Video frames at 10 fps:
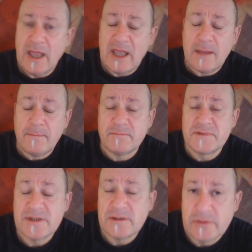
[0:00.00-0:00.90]

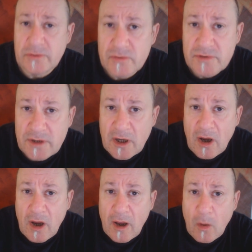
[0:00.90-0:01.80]
Absolute
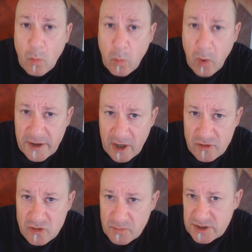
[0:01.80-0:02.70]

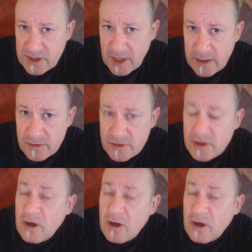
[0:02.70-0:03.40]
100%